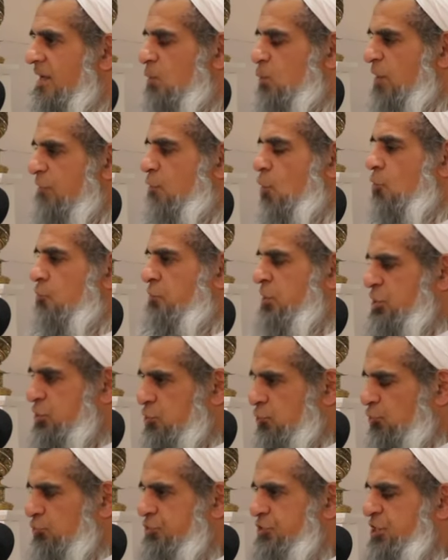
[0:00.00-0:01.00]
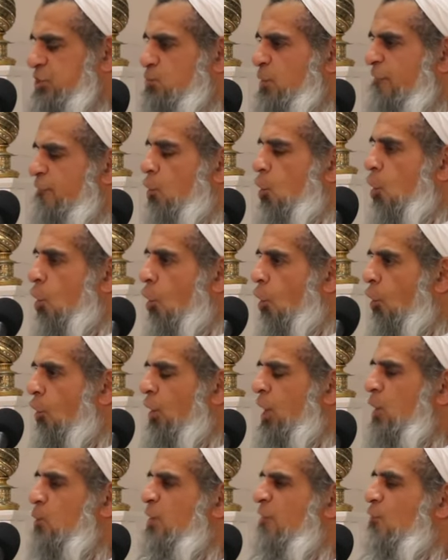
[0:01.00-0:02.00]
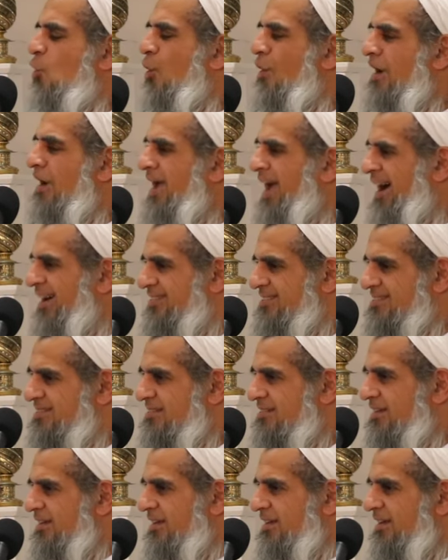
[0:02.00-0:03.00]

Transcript: we've got resources, we've got oil, we've got gas.